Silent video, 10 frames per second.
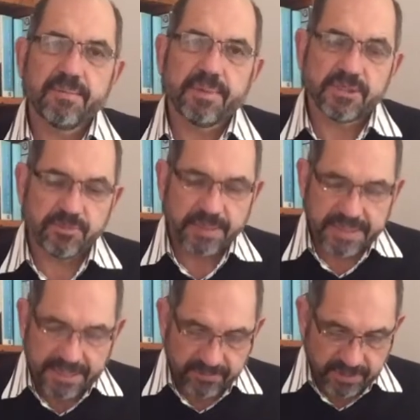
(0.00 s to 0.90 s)
But to be
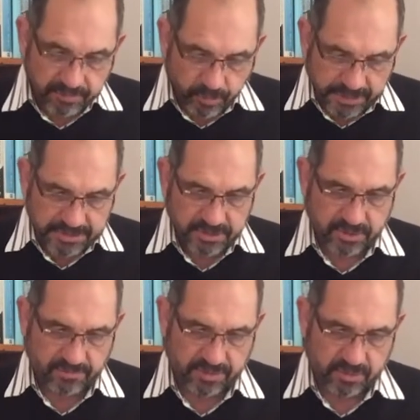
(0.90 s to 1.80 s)
in the presence
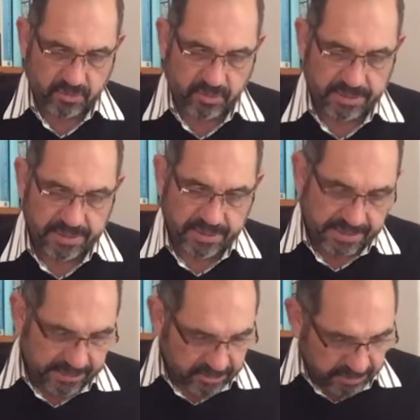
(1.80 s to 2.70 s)
of the Lord
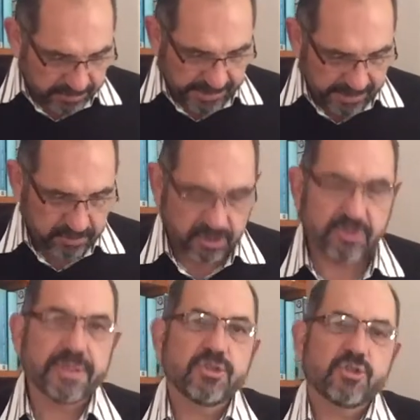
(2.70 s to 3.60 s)
is to be able
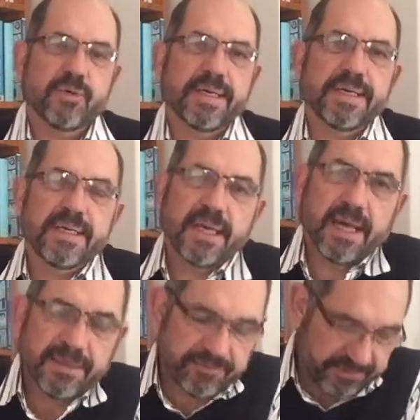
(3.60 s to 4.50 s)
to enjoy
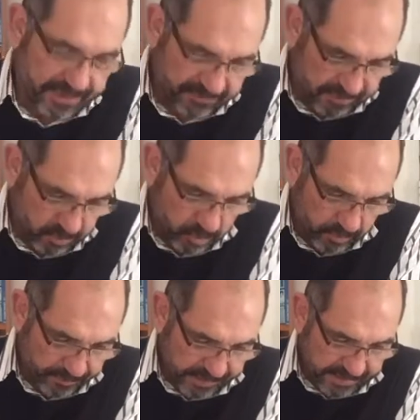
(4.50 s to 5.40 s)
life
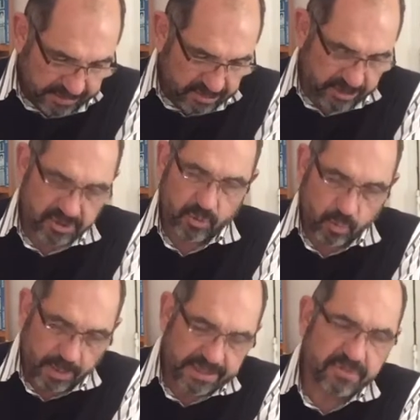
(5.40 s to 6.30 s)
evermore. So it's a
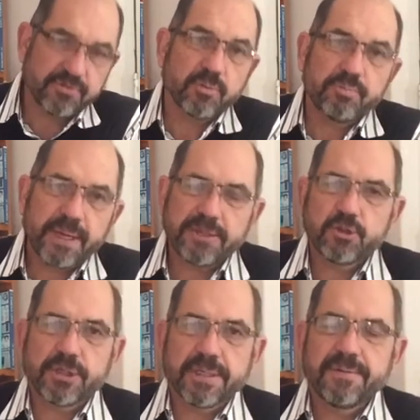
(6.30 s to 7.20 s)
wonderful
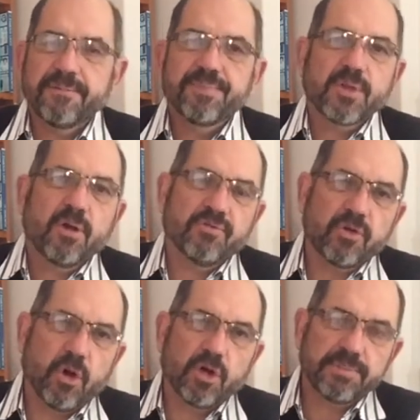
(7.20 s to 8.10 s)
picture of
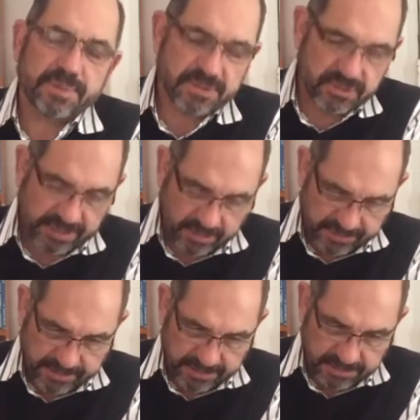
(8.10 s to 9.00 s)
God
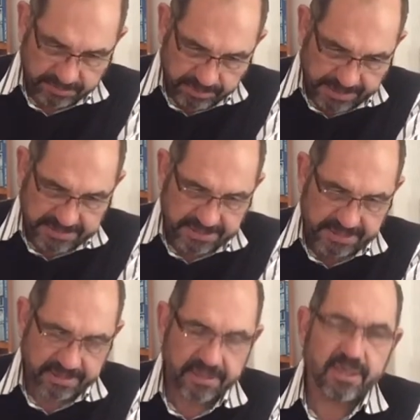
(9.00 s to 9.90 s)
bestowing his
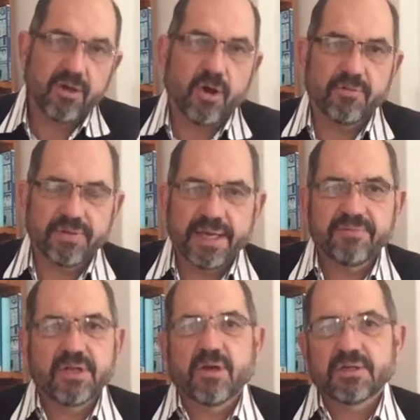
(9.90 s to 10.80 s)
blessing of
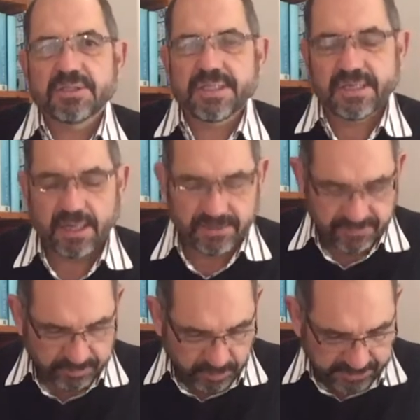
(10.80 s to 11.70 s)
everlasting life
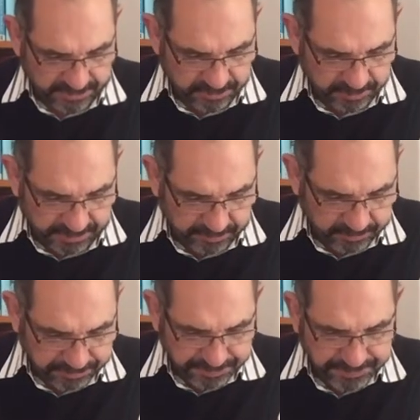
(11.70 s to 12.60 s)
upon his
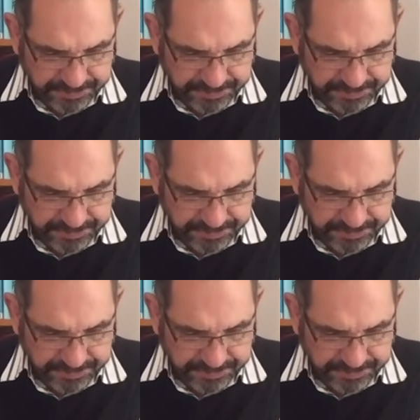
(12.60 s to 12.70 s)
people.